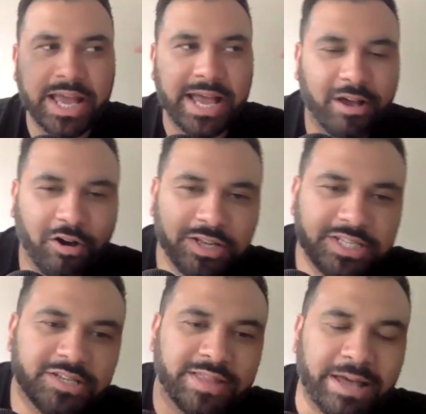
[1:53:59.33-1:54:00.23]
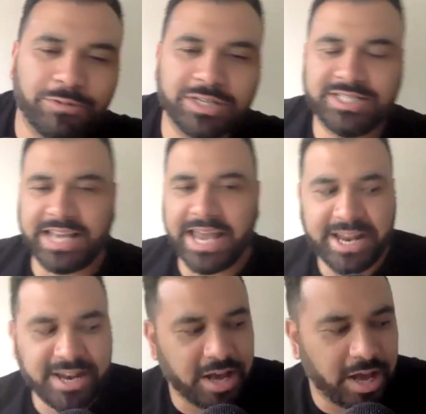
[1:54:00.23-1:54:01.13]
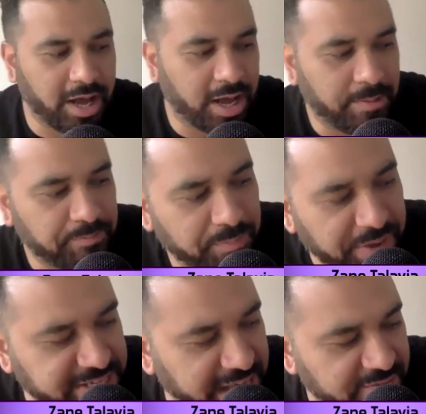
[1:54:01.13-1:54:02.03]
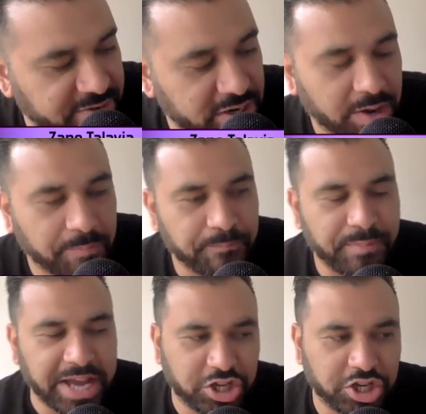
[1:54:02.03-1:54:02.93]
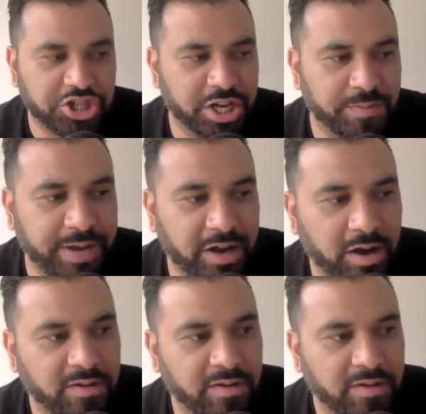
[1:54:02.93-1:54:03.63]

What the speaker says: And guys, so that was Zane, Mixhaven. Make sure you check him out.